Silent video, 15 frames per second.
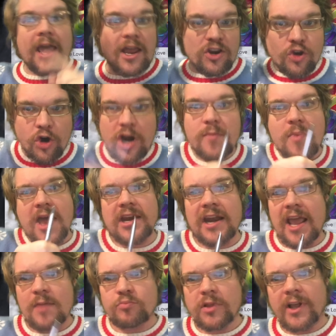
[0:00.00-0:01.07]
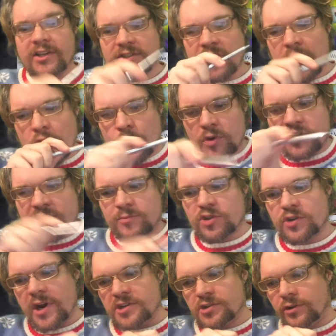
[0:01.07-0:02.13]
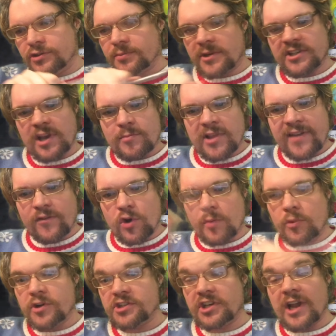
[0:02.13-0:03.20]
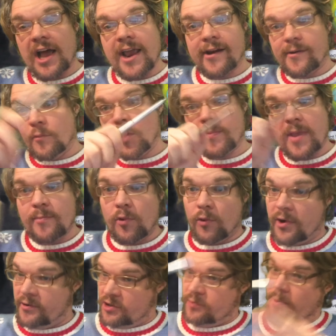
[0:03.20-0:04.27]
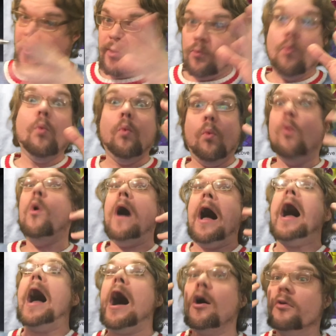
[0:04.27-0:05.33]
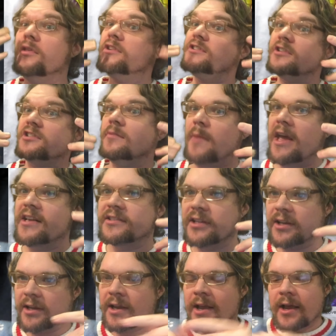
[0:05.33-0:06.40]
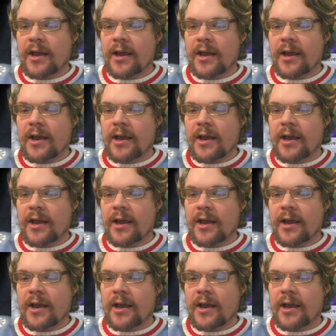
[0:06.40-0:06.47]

It could have been an A plus with some stretch goals because I believe it would have pushed it higher and more people would have just been like, wow, this looks amazing.